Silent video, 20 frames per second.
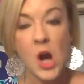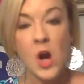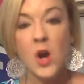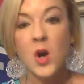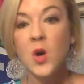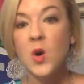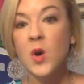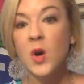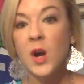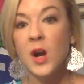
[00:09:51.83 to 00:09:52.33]

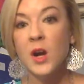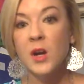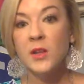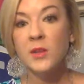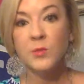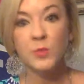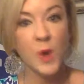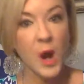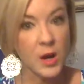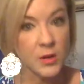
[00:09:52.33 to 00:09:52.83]
Or
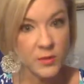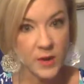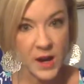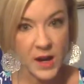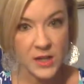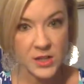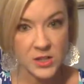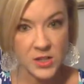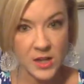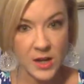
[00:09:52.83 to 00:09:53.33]
road
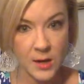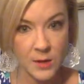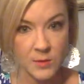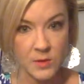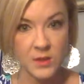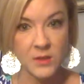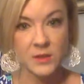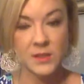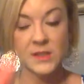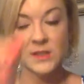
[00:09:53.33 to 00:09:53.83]
rage in our
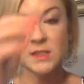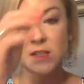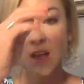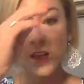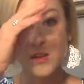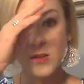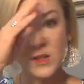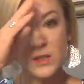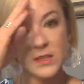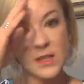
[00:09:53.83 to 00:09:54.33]
world is
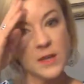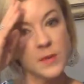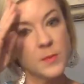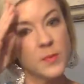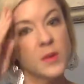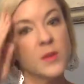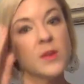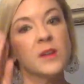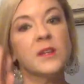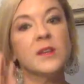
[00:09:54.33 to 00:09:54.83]
another
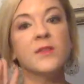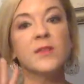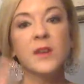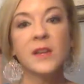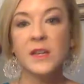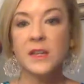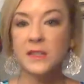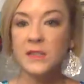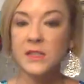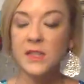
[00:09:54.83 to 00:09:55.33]
example. Like if we
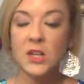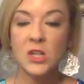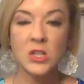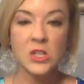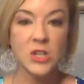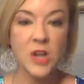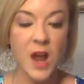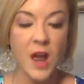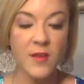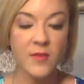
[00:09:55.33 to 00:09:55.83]
get stuck in
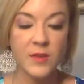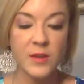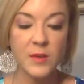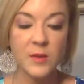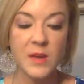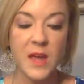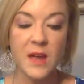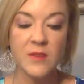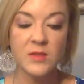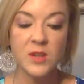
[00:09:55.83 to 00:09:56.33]
traffic,
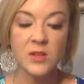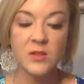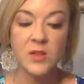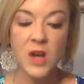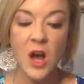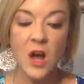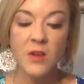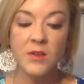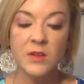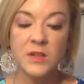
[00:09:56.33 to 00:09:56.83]
we have no
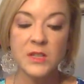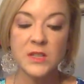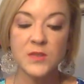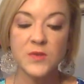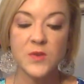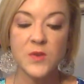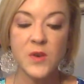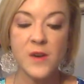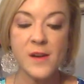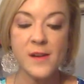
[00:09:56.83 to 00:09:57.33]
tolerance
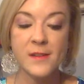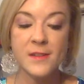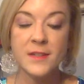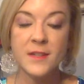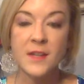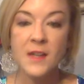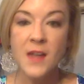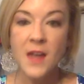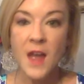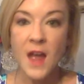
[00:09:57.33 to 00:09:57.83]
for it.
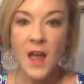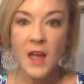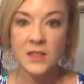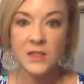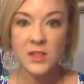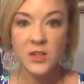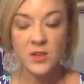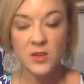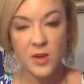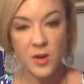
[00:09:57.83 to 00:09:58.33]
And
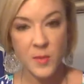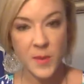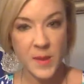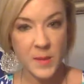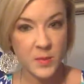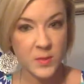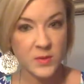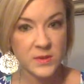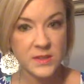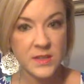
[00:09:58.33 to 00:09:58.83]
so,
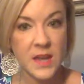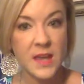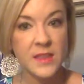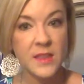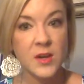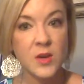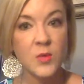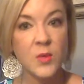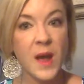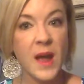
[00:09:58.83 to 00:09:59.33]
people will say
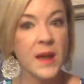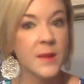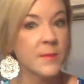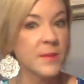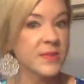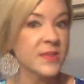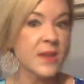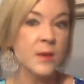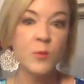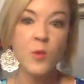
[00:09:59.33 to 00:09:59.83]
they'll wait,
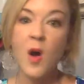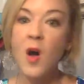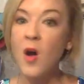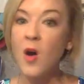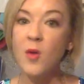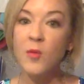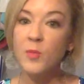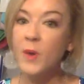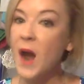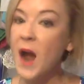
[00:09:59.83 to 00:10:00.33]
but they
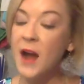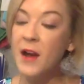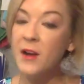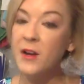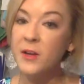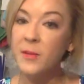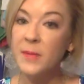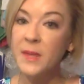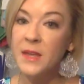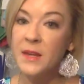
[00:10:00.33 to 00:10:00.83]
won't. Prior
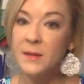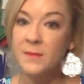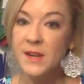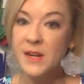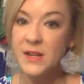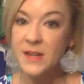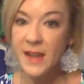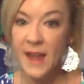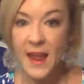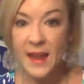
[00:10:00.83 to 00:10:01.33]
to being a
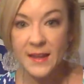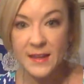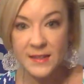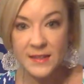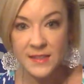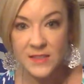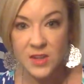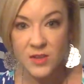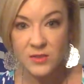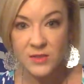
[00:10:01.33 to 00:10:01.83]
Mary Kay
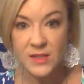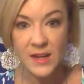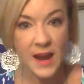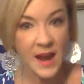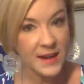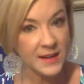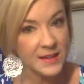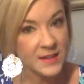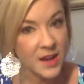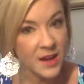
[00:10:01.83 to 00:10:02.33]
consultant,
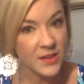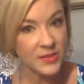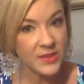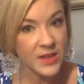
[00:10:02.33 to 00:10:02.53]
I did not